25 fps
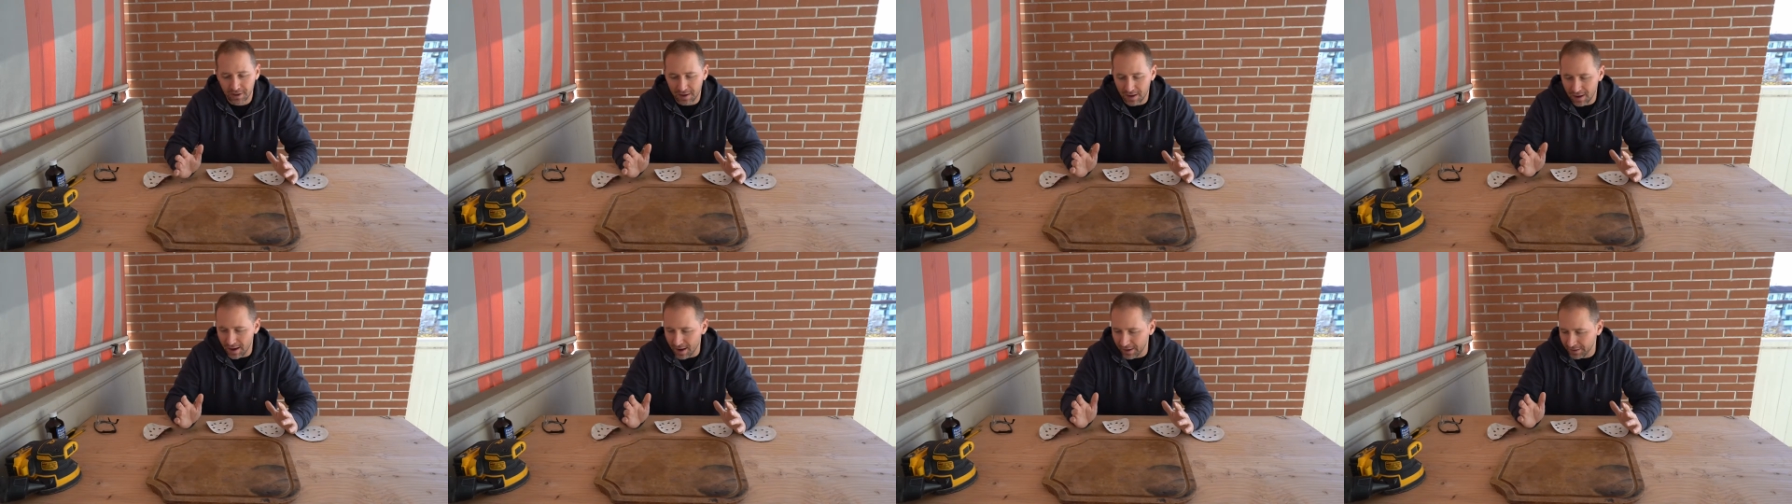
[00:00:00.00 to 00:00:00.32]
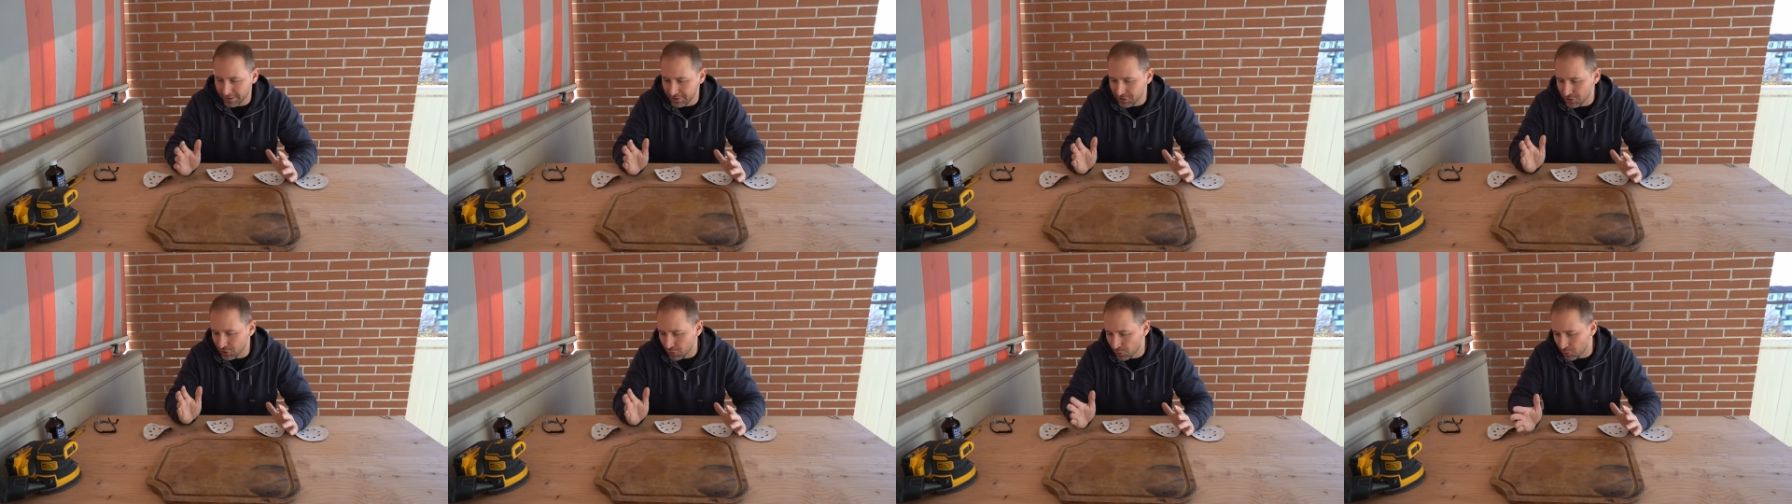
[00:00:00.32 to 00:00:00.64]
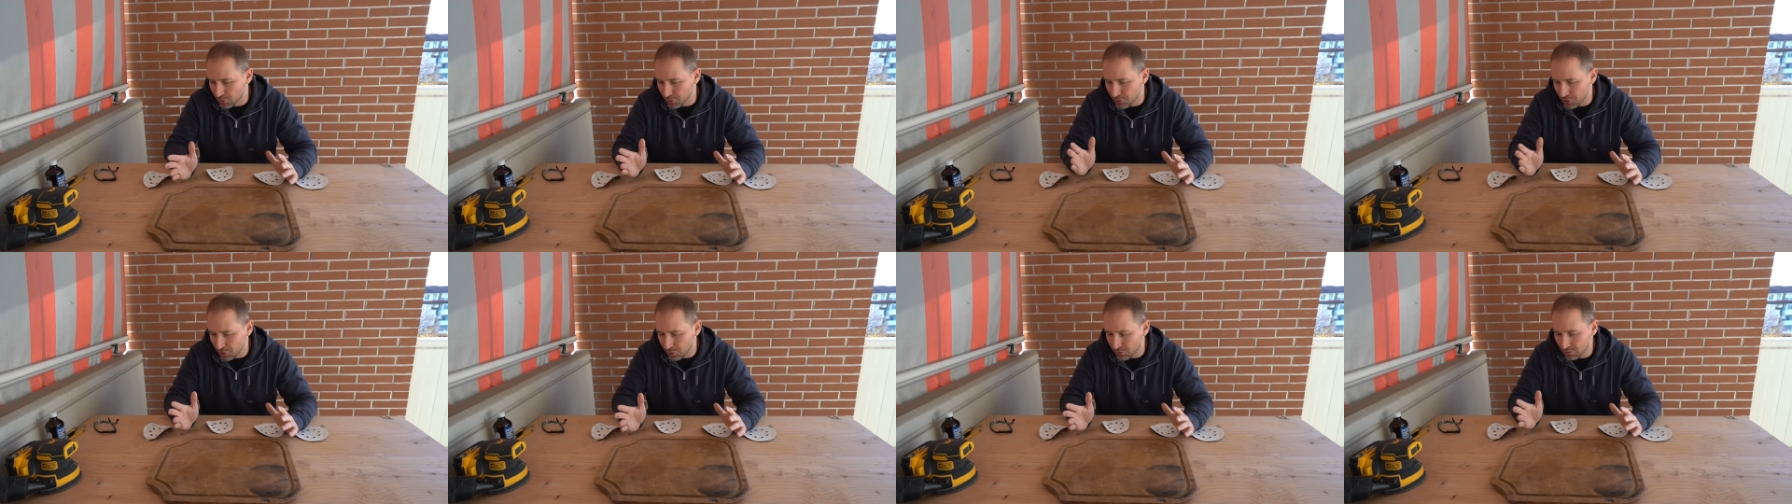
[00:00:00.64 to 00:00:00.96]
I
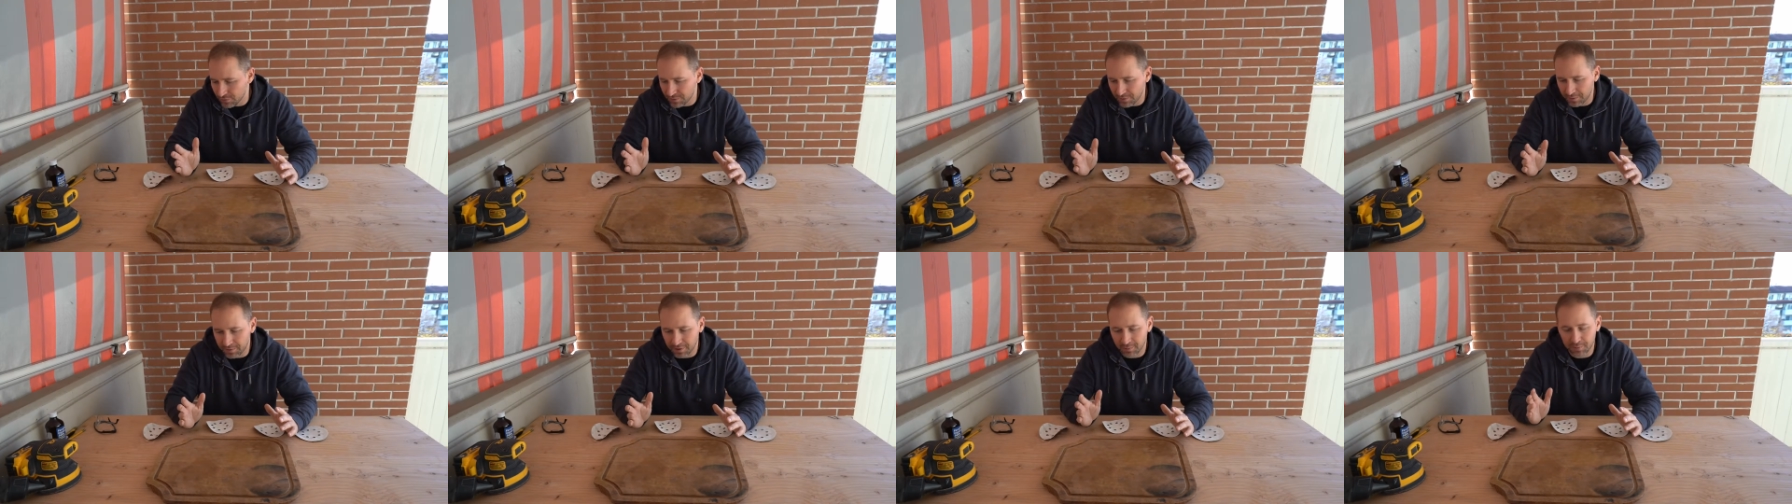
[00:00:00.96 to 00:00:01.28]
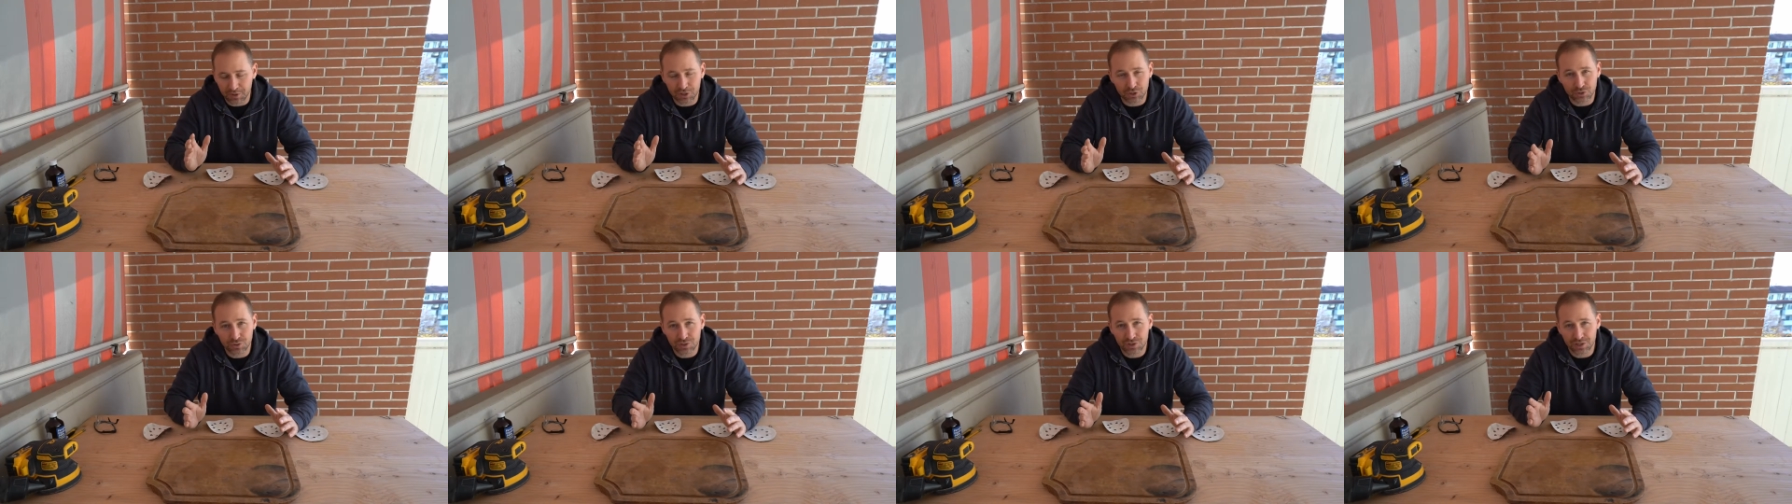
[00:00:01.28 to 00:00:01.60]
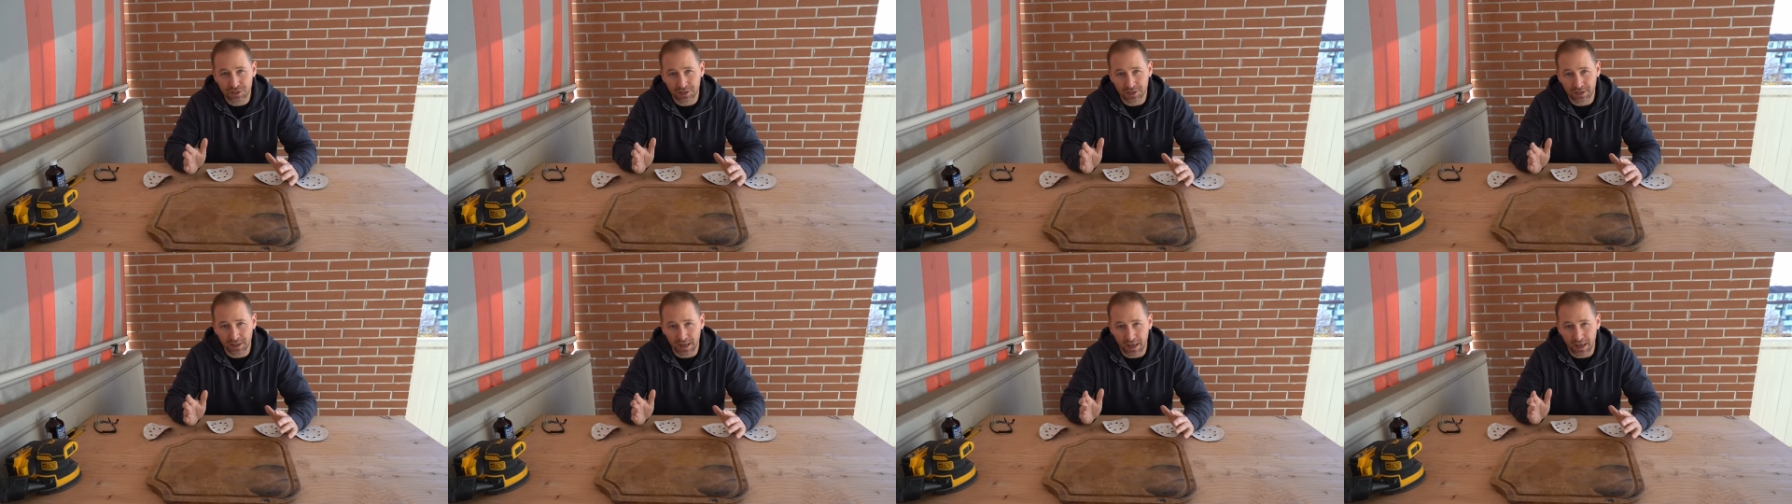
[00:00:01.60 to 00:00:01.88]
don't know if I'm going to be using it